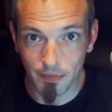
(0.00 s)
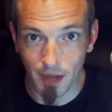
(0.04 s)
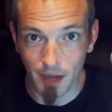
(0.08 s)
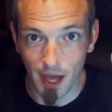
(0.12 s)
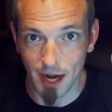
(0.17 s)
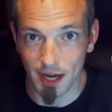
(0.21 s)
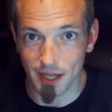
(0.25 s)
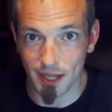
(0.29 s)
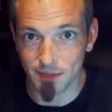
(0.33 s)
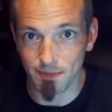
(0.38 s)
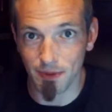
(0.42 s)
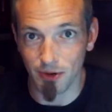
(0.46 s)

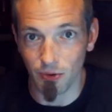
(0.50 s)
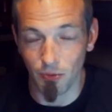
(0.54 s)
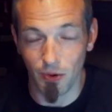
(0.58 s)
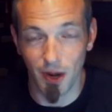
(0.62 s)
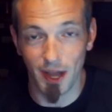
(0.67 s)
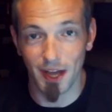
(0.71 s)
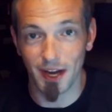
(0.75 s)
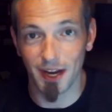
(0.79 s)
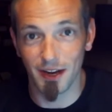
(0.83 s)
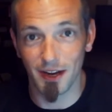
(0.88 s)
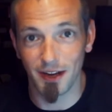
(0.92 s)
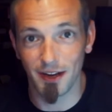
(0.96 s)
and has been
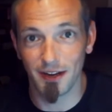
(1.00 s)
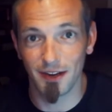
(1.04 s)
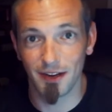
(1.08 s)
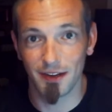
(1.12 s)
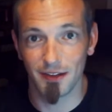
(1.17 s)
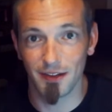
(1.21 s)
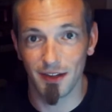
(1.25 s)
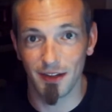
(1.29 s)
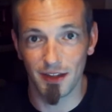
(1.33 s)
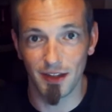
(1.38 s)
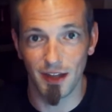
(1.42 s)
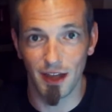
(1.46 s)

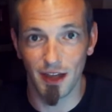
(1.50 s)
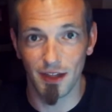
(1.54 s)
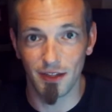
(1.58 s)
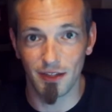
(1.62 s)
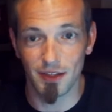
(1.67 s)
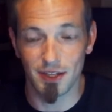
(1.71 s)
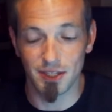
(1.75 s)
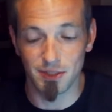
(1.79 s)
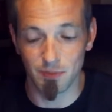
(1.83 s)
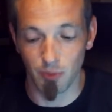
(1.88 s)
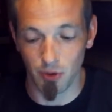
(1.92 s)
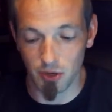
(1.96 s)
writing
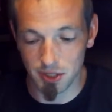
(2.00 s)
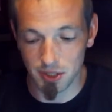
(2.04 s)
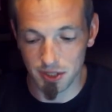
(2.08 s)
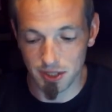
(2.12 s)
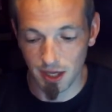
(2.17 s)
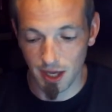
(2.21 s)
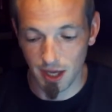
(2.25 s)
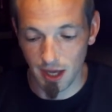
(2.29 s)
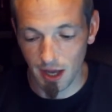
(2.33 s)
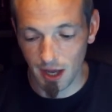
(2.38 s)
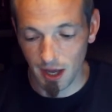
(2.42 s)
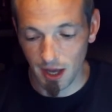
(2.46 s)
these
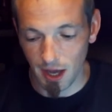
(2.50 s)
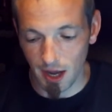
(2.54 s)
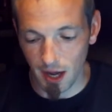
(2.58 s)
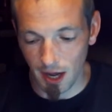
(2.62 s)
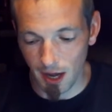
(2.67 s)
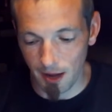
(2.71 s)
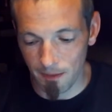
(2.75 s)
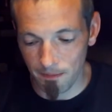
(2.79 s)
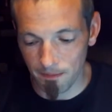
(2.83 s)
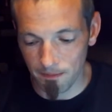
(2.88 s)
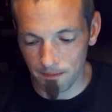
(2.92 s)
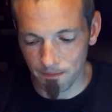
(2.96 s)
books,
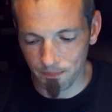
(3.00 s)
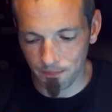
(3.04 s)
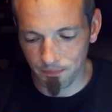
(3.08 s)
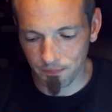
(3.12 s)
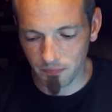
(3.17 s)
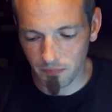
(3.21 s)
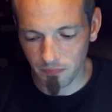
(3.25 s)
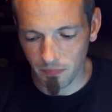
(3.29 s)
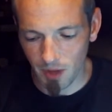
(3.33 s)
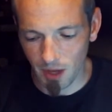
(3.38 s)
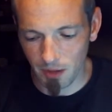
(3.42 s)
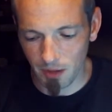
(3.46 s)

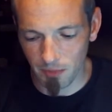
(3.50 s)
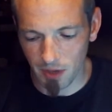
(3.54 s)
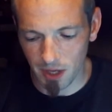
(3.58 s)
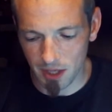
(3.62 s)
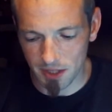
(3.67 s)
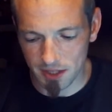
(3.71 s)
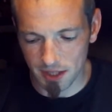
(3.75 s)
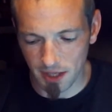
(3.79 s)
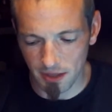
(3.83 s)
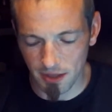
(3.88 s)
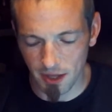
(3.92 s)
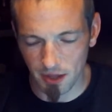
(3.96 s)

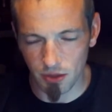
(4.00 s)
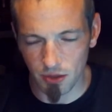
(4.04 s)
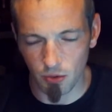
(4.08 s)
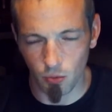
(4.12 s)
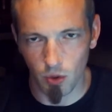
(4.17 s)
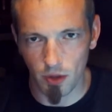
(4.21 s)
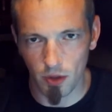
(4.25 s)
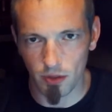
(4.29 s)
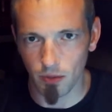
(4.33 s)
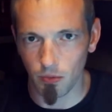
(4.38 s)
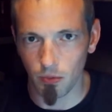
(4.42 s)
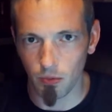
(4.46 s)
because I think the
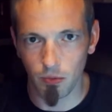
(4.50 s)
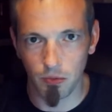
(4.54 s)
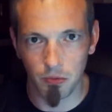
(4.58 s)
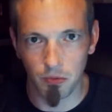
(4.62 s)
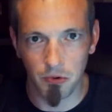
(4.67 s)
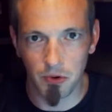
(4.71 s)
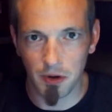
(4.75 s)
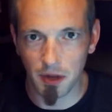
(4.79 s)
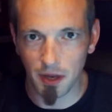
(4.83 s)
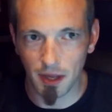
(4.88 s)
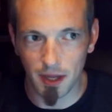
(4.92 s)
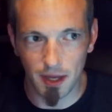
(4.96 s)
one that
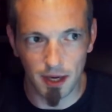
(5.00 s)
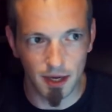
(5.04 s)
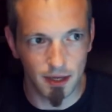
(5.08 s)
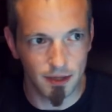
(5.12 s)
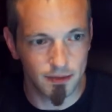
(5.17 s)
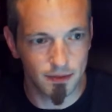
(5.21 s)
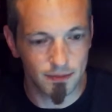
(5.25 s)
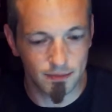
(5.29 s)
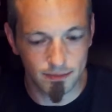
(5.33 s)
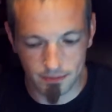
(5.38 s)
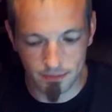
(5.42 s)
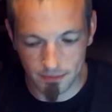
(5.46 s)
really
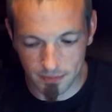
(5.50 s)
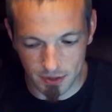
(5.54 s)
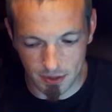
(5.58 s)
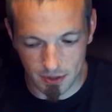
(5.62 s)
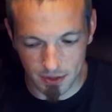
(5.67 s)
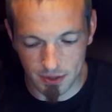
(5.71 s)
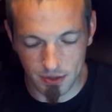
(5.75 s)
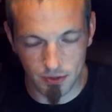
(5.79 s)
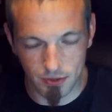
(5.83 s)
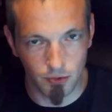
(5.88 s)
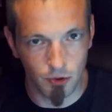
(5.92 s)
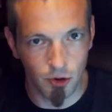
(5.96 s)

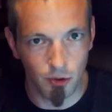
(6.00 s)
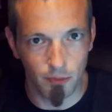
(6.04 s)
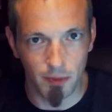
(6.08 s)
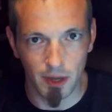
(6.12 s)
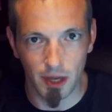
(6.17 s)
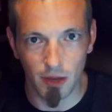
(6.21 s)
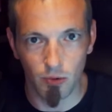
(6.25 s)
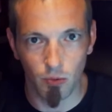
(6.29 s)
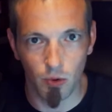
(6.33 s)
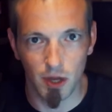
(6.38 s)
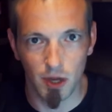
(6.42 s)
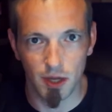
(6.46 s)
just threw
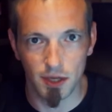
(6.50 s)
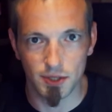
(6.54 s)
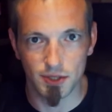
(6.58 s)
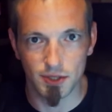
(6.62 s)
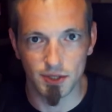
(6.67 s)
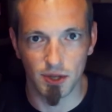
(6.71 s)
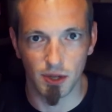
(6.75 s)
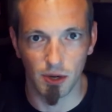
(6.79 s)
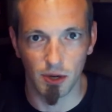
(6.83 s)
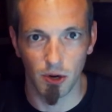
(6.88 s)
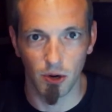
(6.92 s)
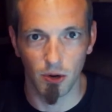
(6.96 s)
me
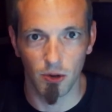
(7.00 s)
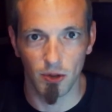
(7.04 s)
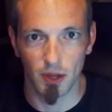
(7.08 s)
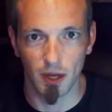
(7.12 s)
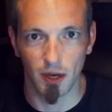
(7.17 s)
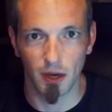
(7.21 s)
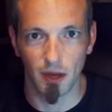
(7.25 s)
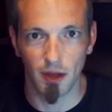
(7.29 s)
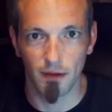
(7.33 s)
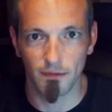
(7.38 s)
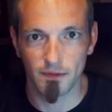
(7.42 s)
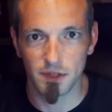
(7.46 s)
was The Girl That
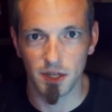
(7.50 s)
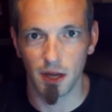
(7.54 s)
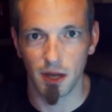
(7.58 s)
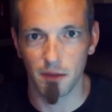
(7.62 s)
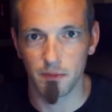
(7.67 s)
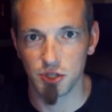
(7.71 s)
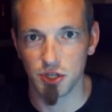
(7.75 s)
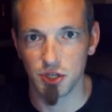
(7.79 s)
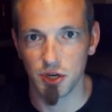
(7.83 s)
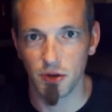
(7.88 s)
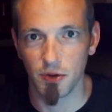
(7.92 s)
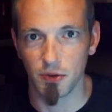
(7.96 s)
Loved
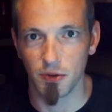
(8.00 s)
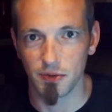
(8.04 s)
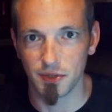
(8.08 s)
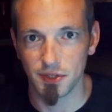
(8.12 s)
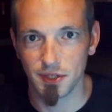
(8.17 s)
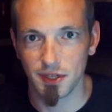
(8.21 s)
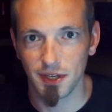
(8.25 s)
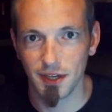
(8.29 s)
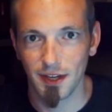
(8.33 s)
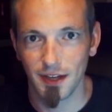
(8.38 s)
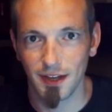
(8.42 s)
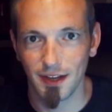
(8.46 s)
Tom
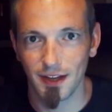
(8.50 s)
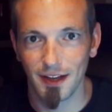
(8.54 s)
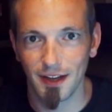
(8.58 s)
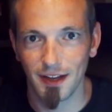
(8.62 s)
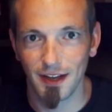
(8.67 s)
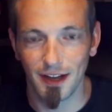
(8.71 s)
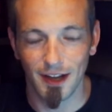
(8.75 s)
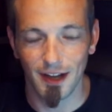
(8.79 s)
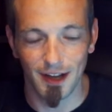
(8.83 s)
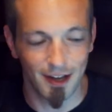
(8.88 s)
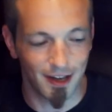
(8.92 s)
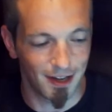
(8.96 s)
Jones.
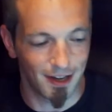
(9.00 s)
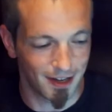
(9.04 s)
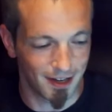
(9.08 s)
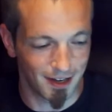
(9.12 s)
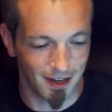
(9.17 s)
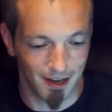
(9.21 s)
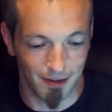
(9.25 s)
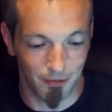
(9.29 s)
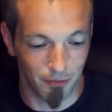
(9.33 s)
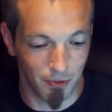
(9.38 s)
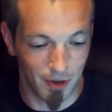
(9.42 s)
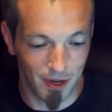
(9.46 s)

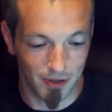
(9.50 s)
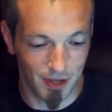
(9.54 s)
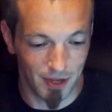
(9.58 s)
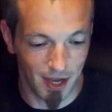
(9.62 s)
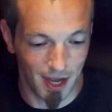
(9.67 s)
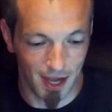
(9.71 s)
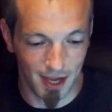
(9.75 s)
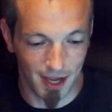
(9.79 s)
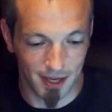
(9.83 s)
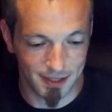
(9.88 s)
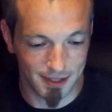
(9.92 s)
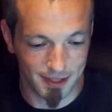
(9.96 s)
I read
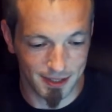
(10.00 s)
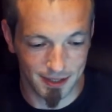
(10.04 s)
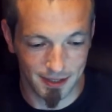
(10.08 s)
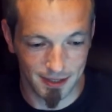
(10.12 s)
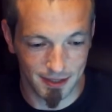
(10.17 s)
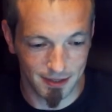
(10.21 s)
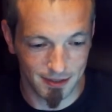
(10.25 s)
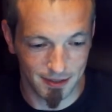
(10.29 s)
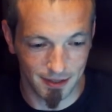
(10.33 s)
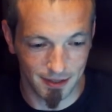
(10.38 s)
that,